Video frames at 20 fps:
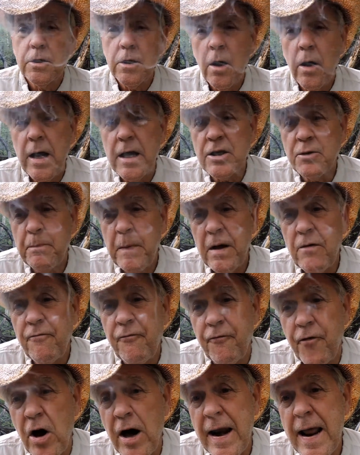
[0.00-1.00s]
So it's
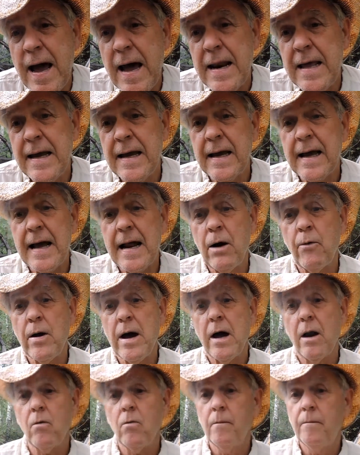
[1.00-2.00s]
been fun out here in
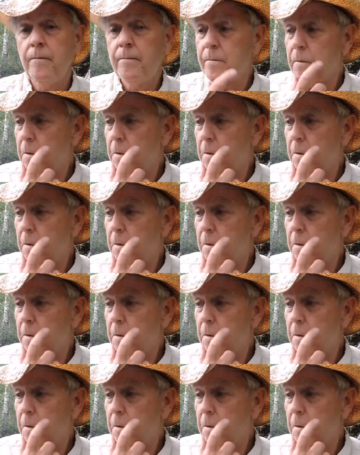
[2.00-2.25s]
Colorado.